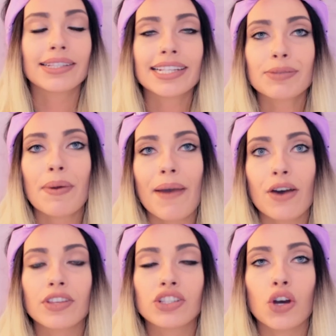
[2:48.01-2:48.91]
Since my
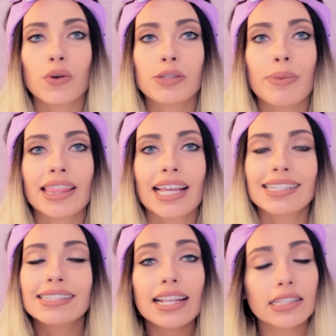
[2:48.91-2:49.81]
mouth has always been,
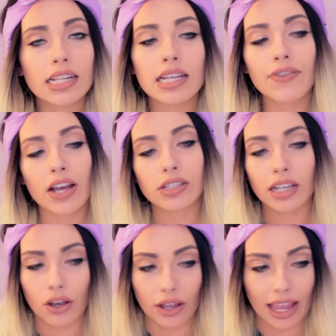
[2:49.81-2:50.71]
like, sensitive, I was
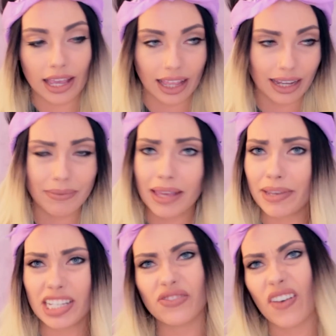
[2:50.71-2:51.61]
like, okay, like,
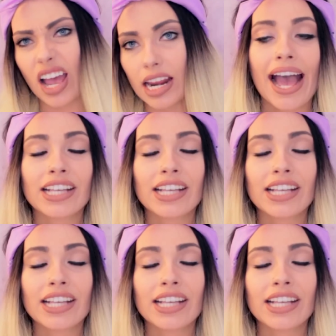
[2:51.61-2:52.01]
maybe it's fine.